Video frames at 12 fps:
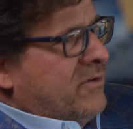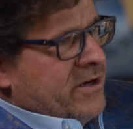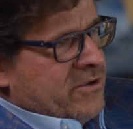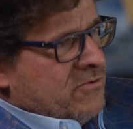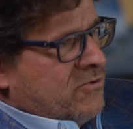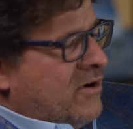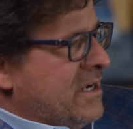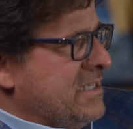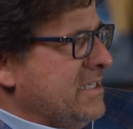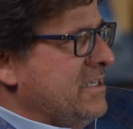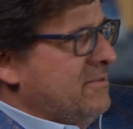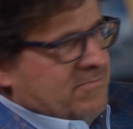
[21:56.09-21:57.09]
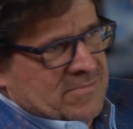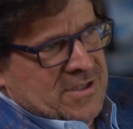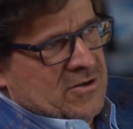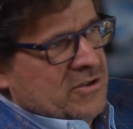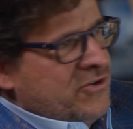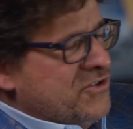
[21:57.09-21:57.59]
what are you, crazy?
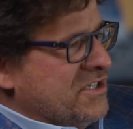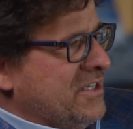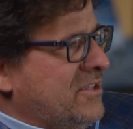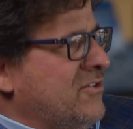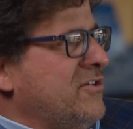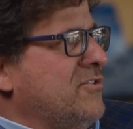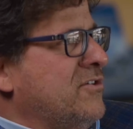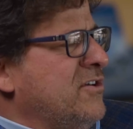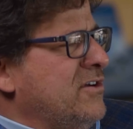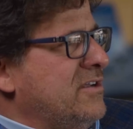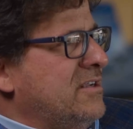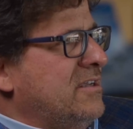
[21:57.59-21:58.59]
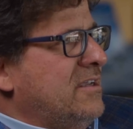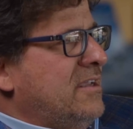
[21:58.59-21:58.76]
They're losing, they're no good.